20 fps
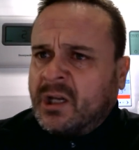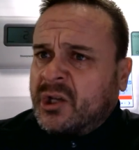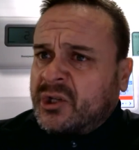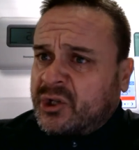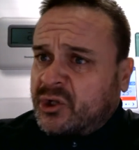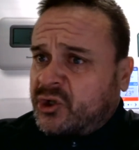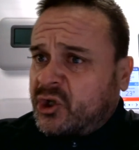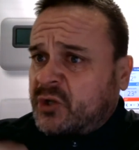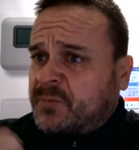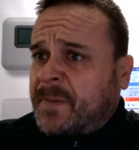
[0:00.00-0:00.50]

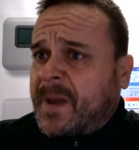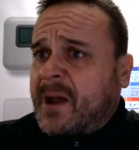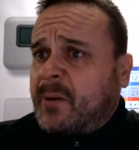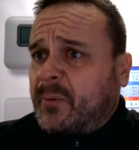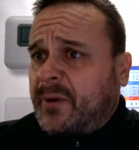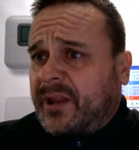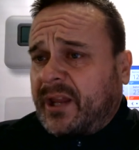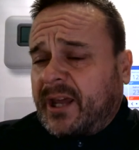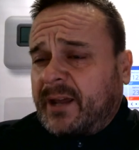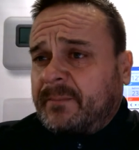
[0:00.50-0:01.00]
so just bear
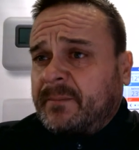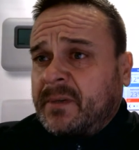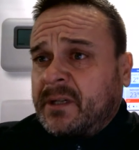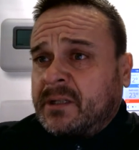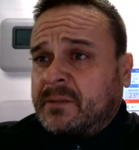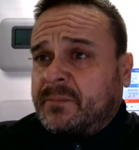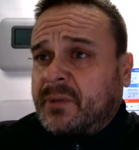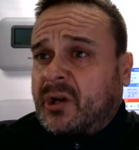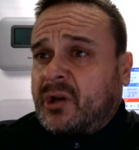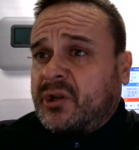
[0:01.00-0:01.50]
with it
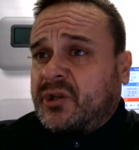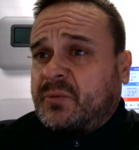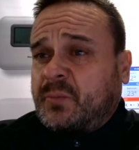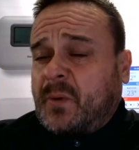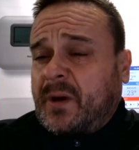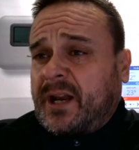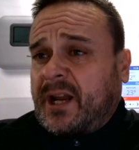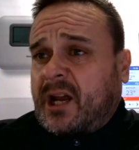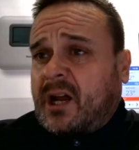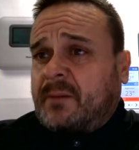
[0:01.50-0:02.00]
because
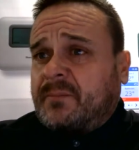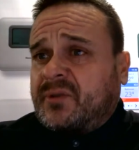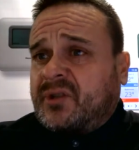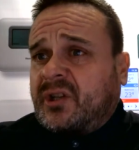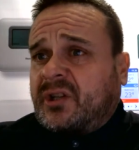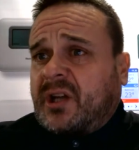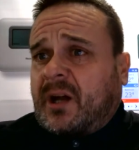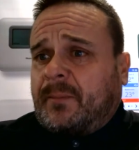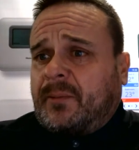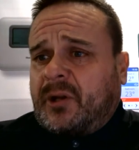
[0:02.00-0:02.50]
when it comes
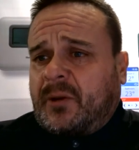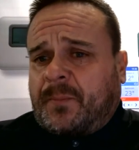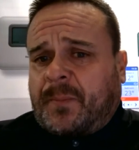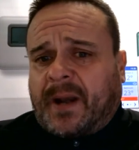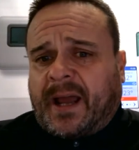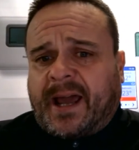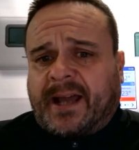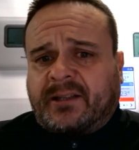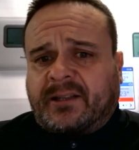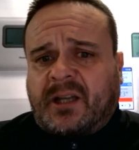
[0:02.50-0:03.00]
to w
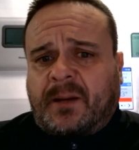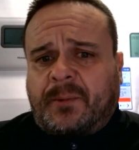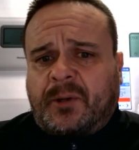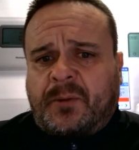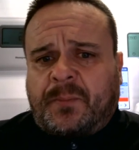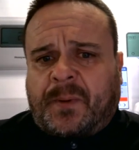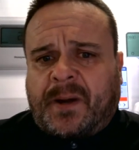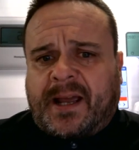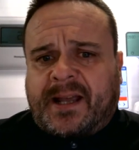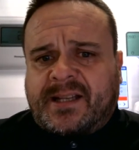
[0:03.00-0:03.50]
plan
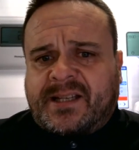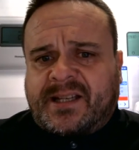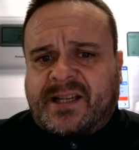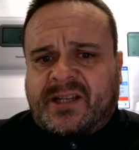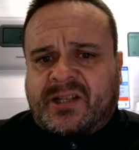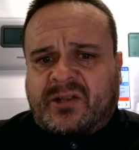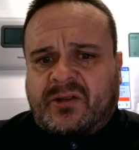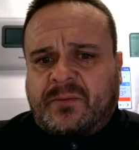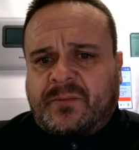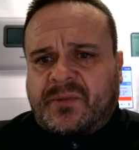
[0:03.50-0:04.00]
w plan
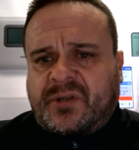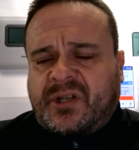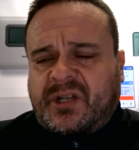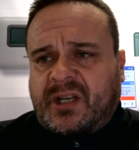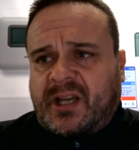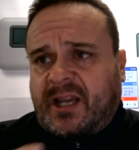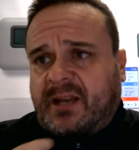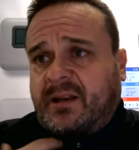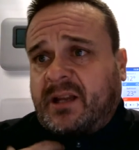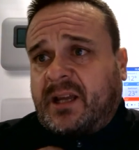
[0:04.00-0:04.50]
systems
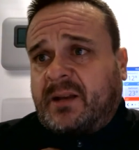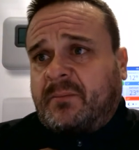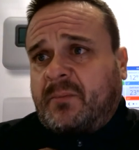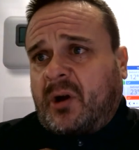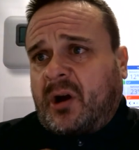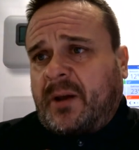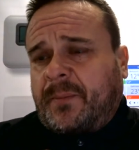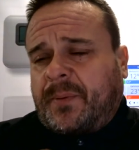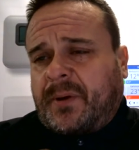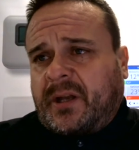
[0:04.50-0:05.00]
in in
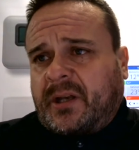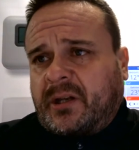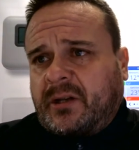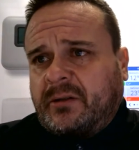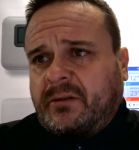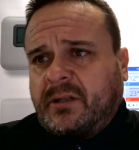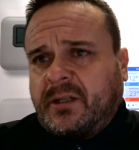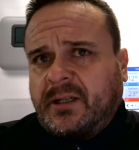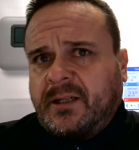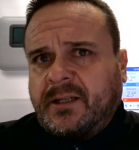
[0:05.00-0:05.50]
my
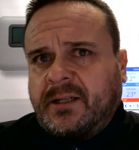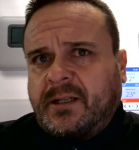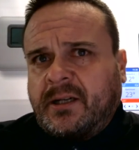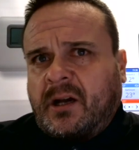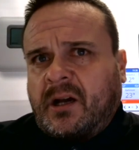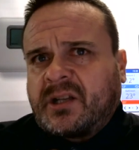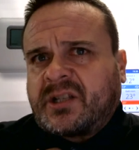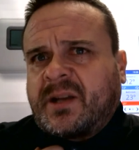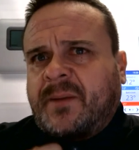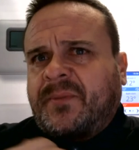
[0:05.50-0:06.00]
opinion
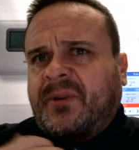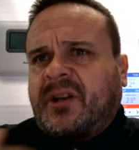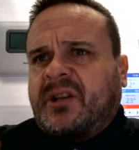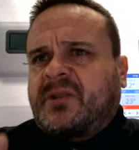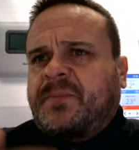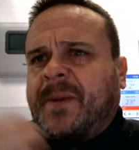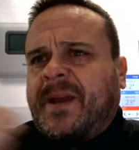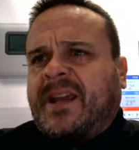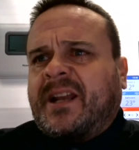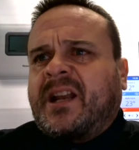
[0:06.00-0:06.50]
are something
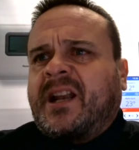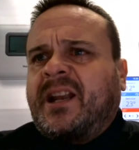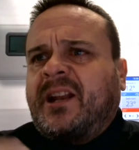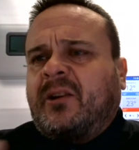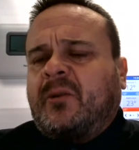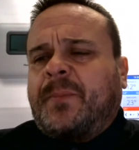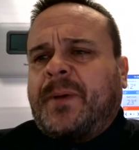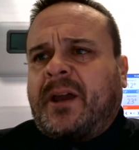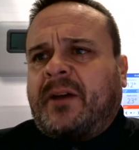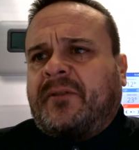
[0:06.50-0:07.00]
that's making a
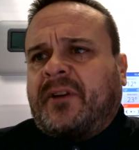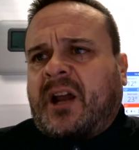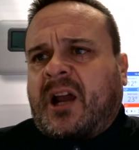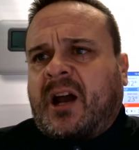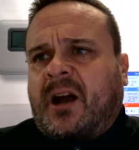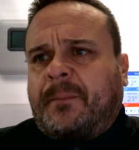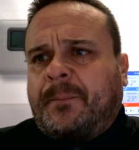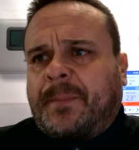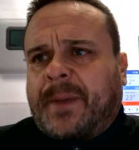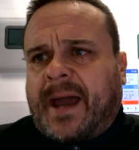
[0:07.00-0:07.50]
little bit of a
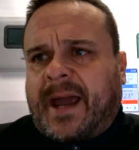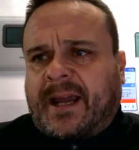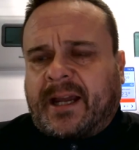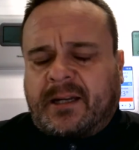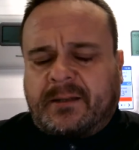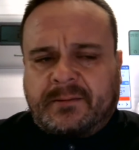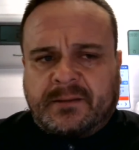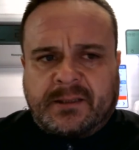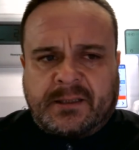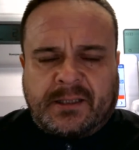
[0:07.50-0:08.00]

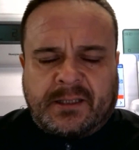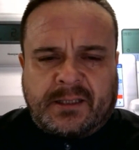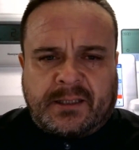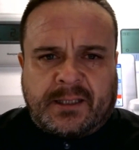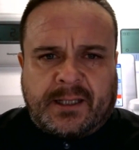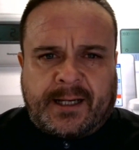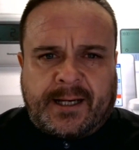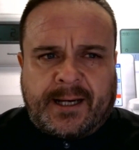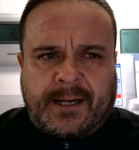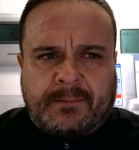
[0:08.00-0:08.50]
comeback
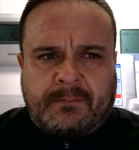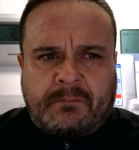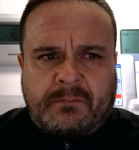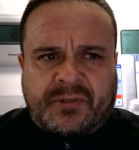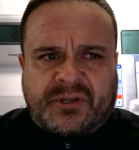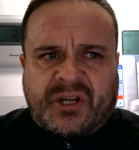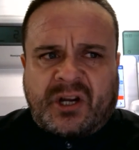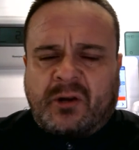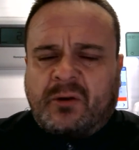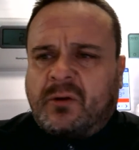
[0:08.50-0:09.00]
um,
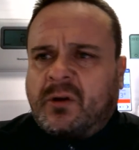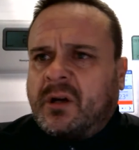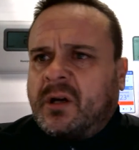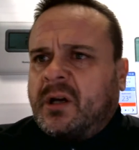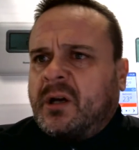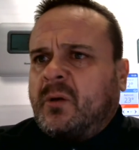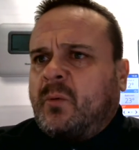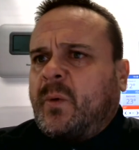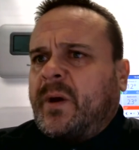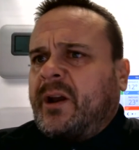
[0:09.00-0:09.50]
so
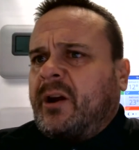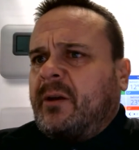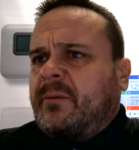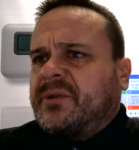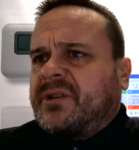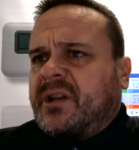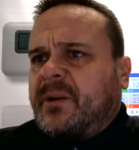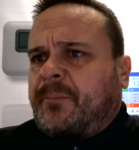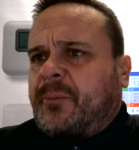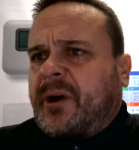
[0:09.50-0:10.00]
when i
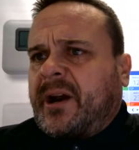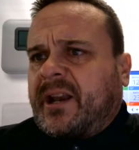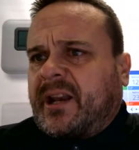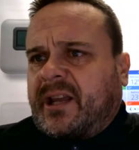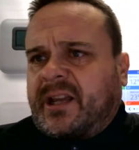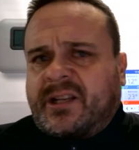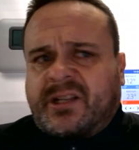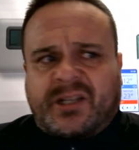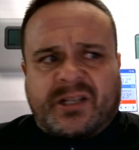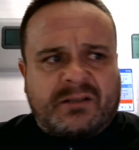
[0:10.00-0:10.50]
was an
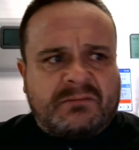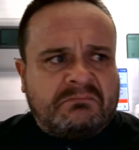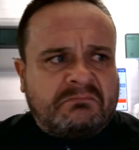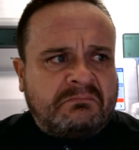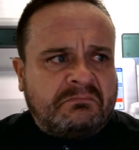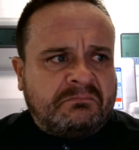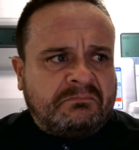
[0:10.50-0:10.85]
apprentice